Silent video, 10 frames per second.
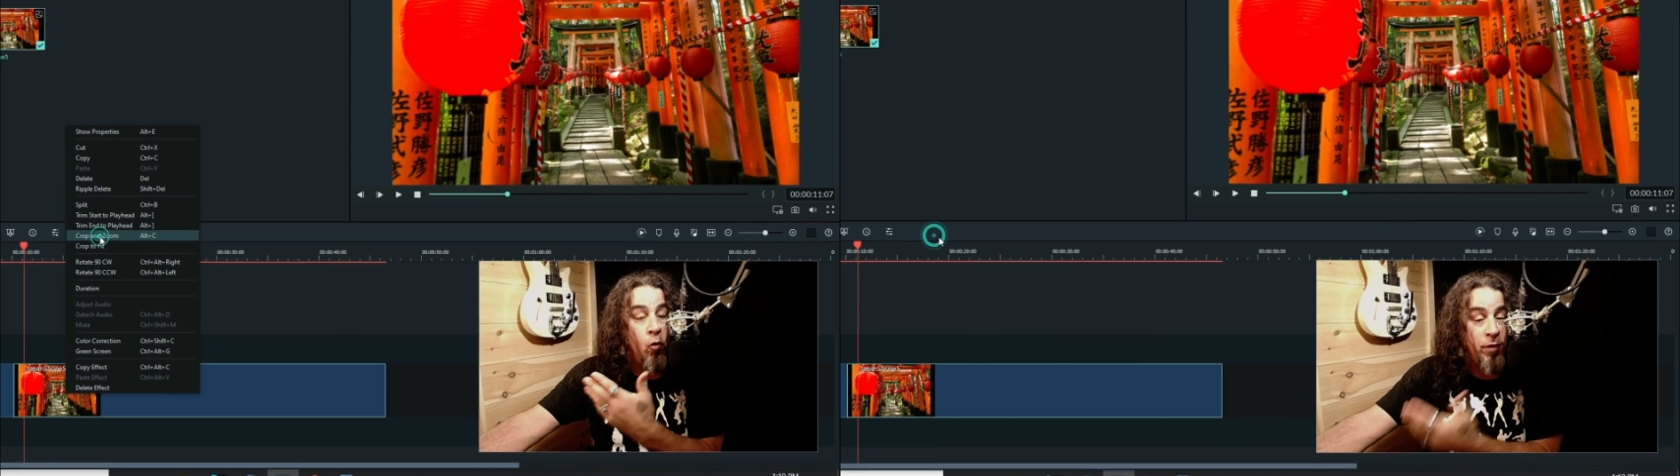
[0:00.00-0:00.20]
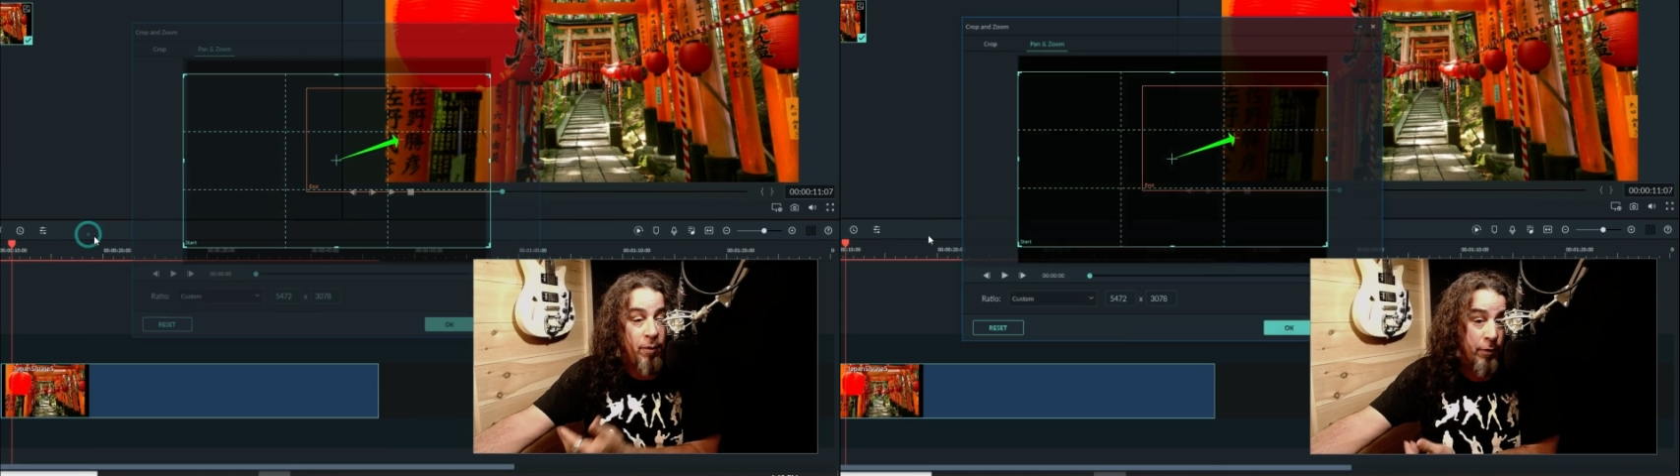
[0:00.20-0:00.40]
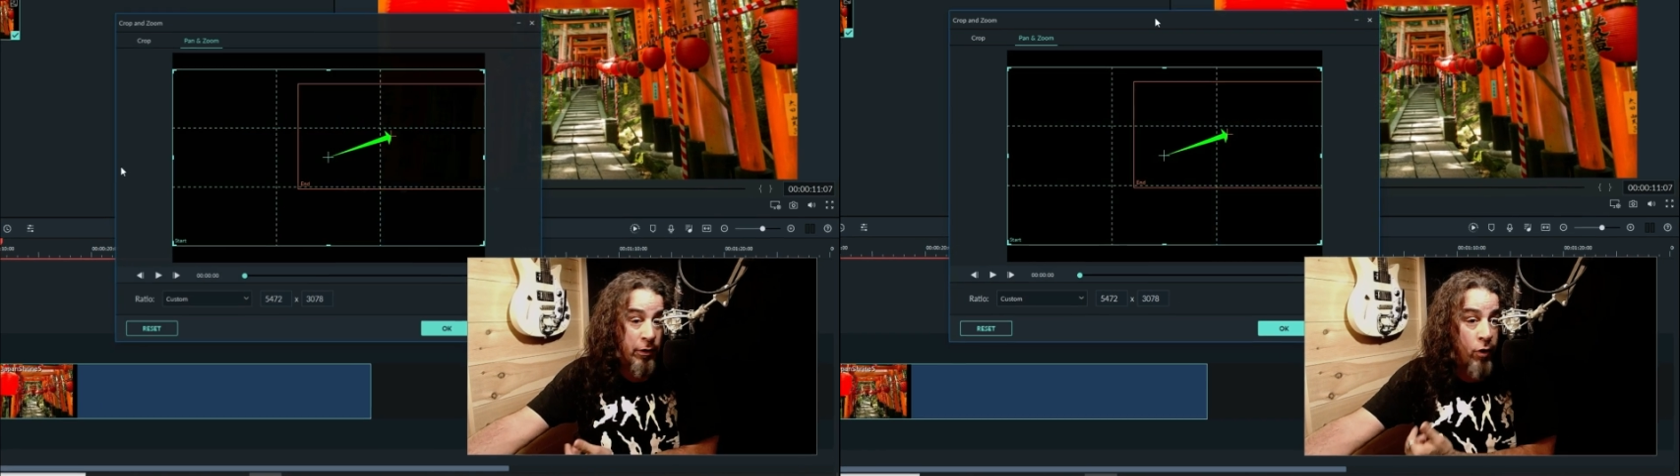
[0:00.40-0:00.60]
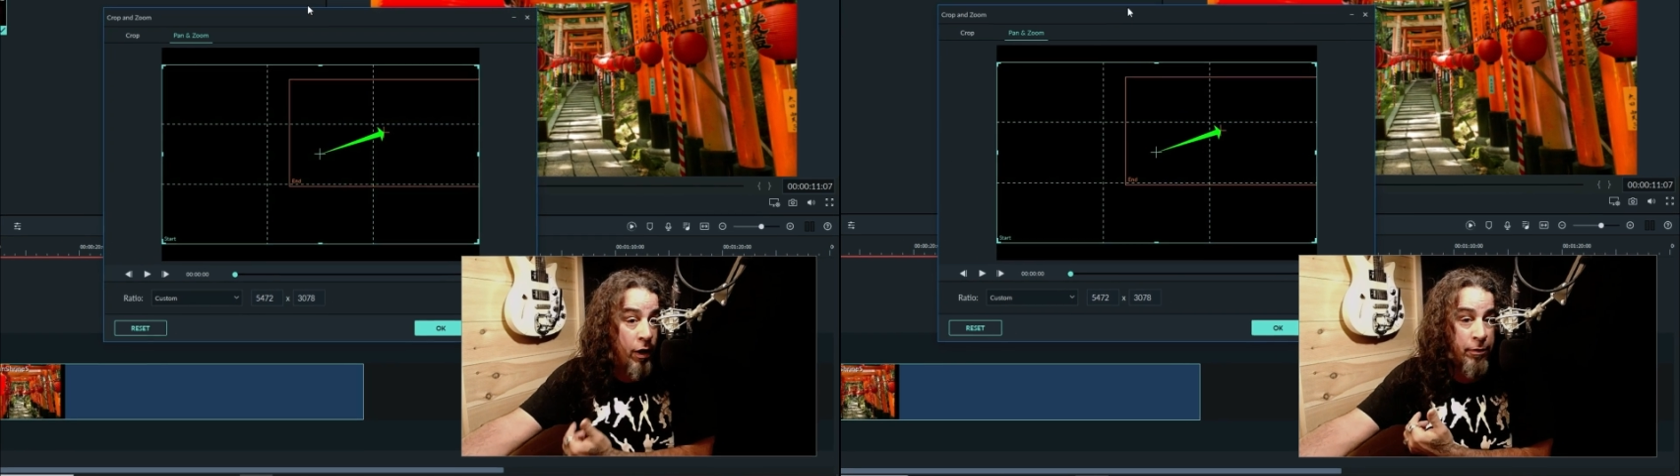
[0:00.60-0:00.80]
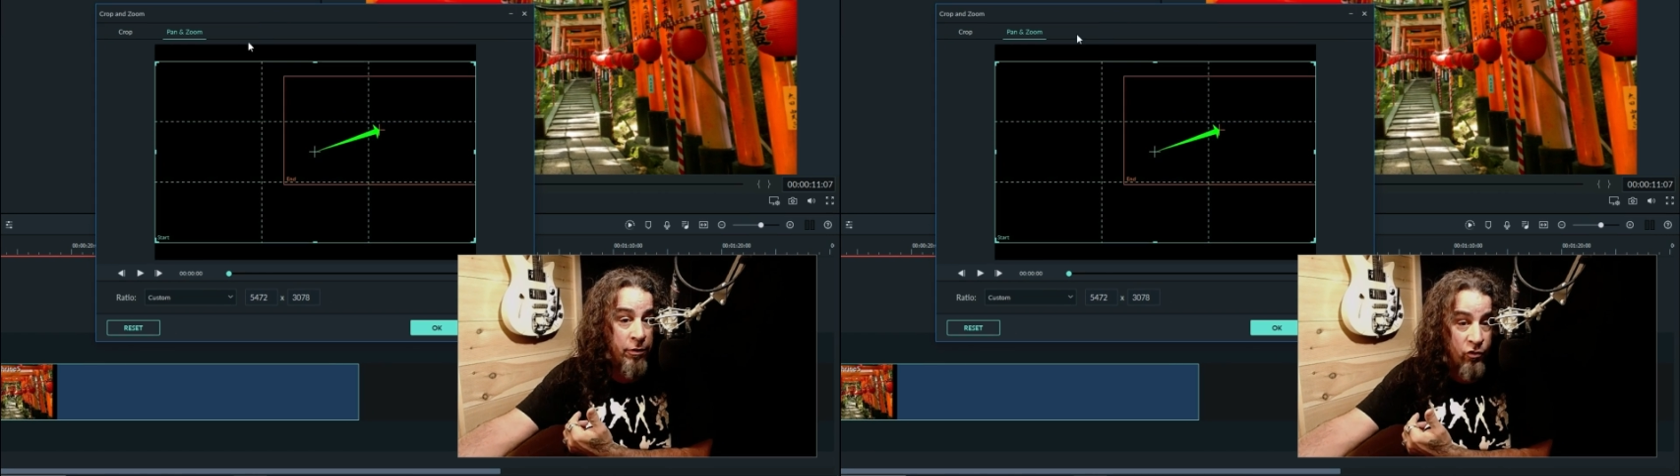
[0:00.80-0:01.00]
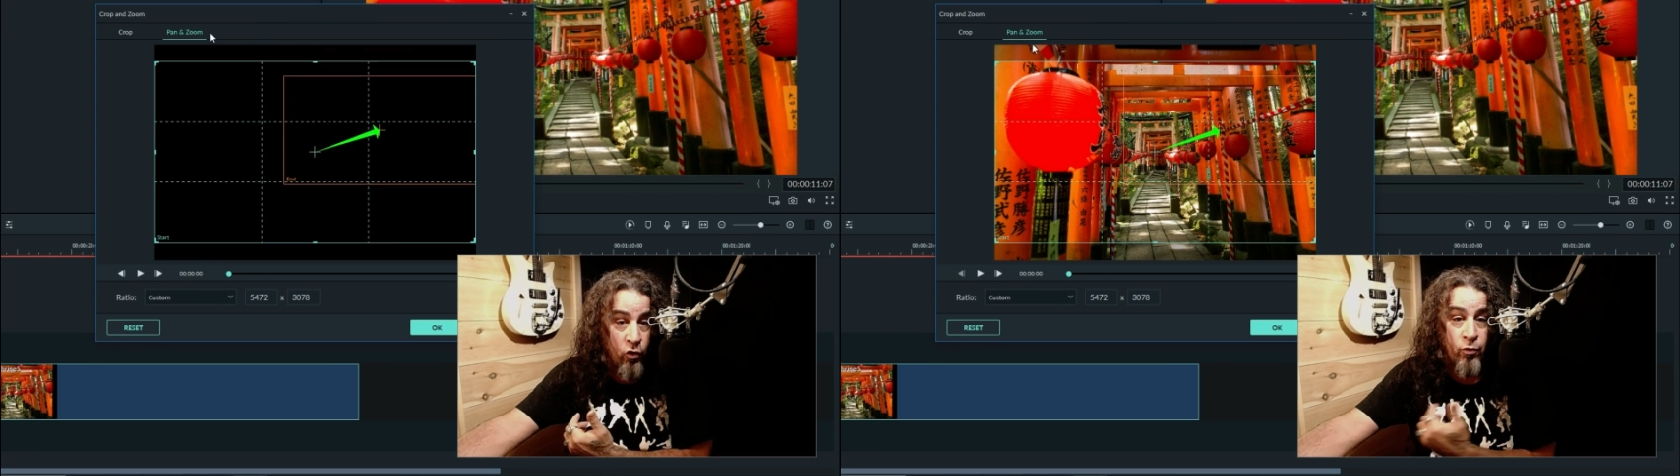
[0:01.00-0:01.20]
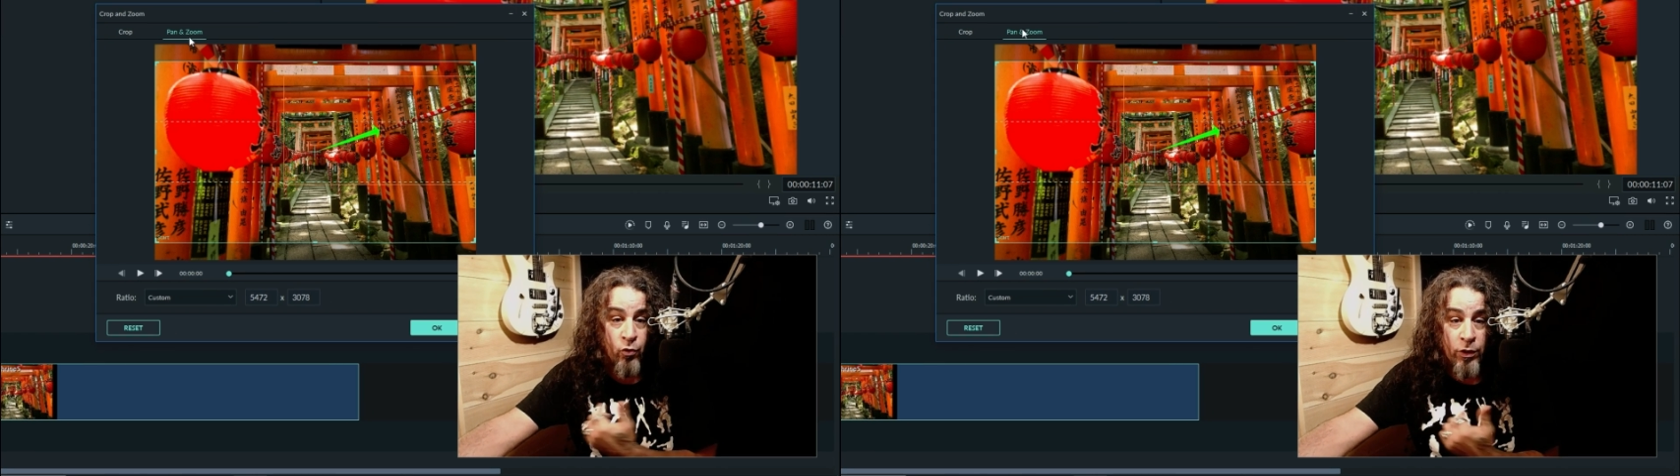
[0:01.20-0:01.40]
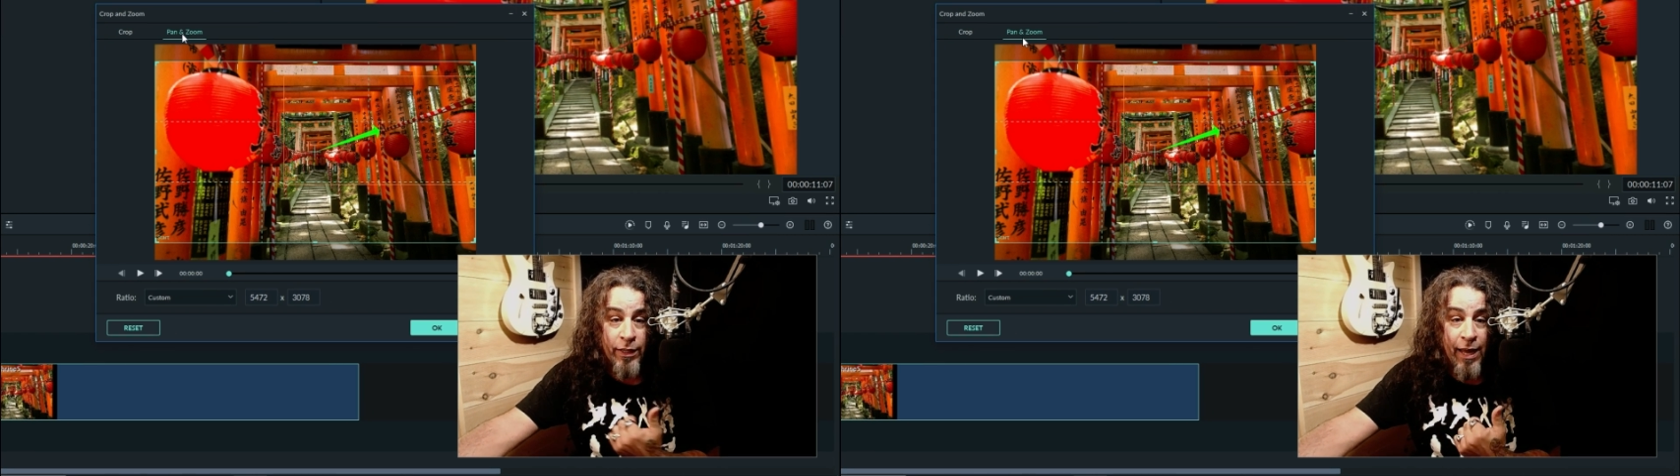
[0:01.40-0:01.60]
open up the crop and zoom
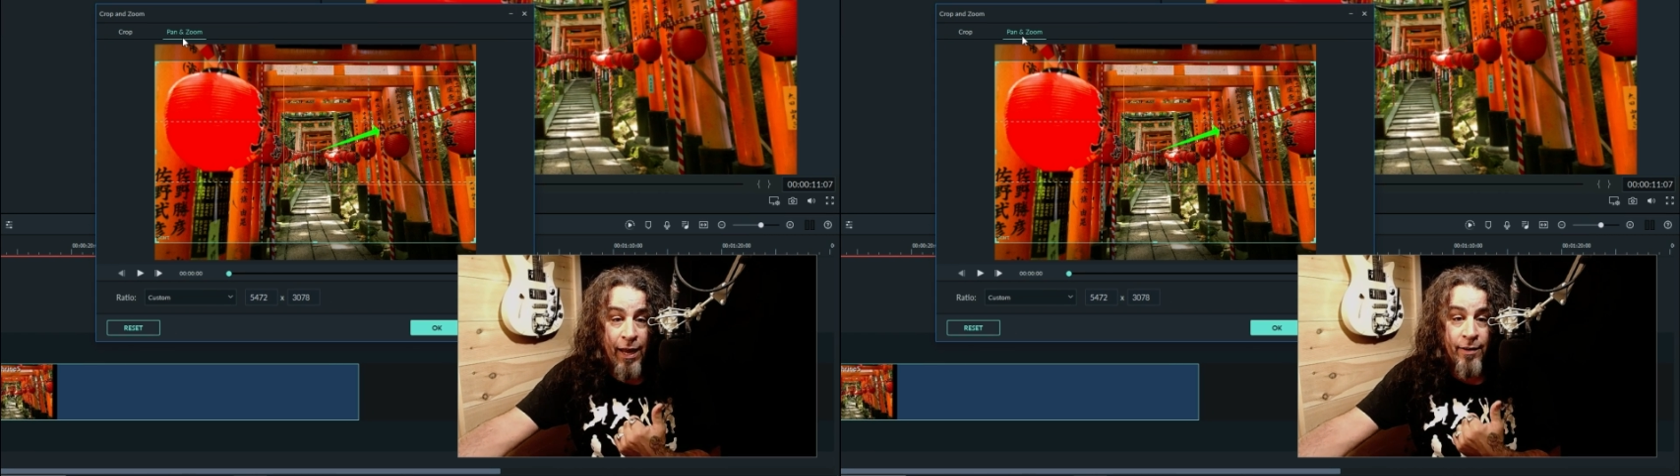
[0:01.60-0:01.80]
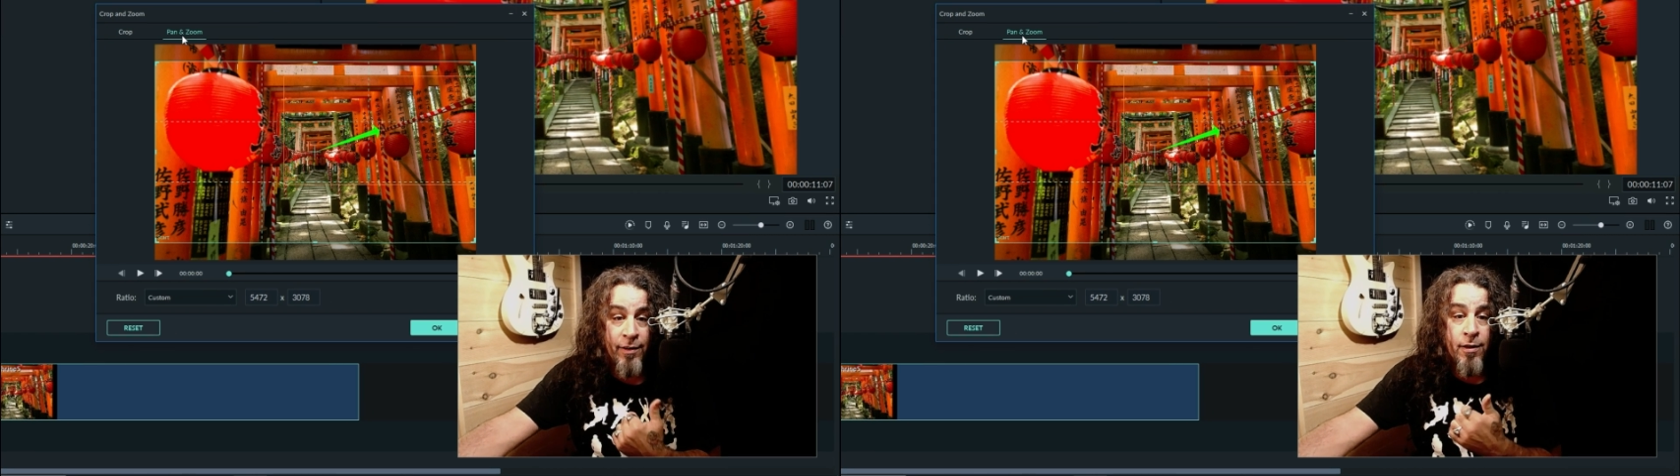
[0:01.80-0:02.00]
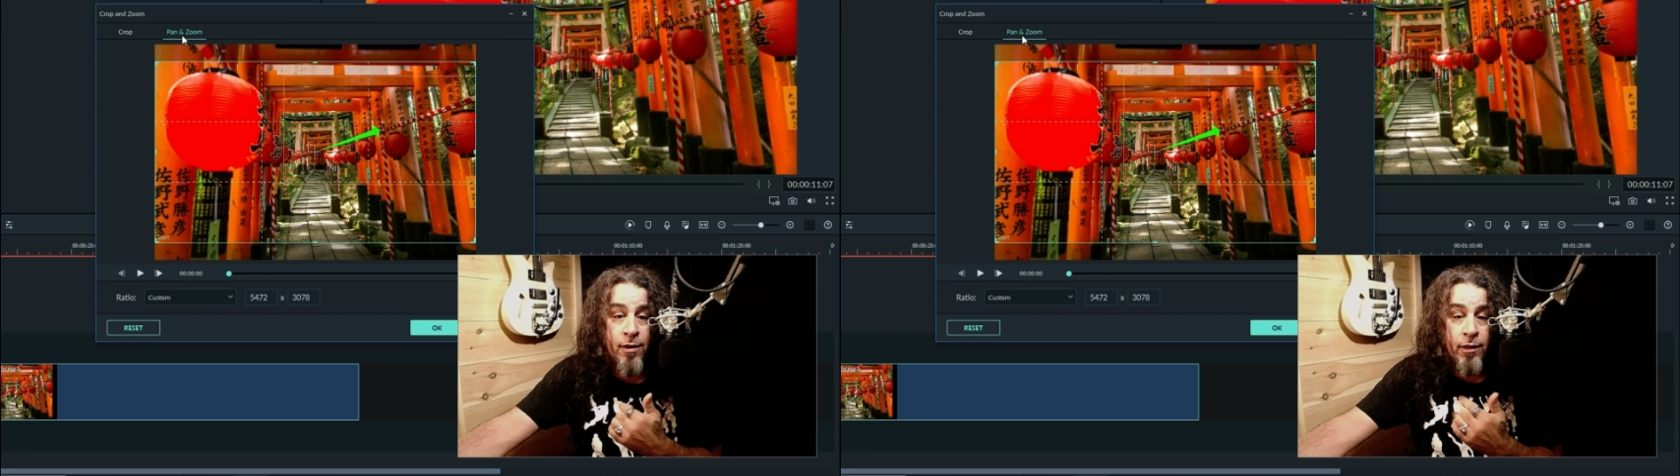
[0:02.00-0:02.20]
tool again,